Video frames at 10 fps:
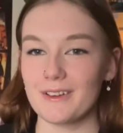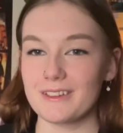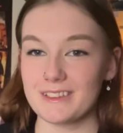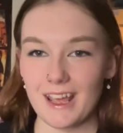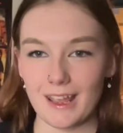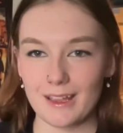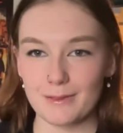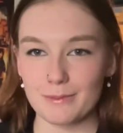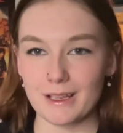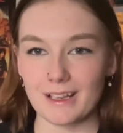
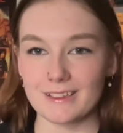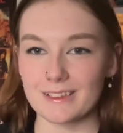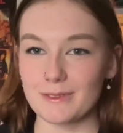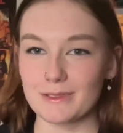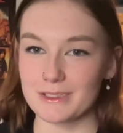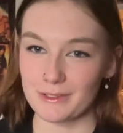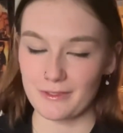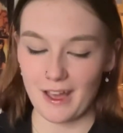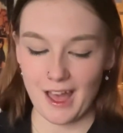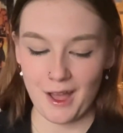snake because he was too
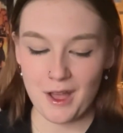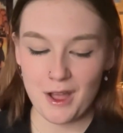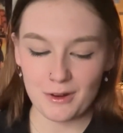fat,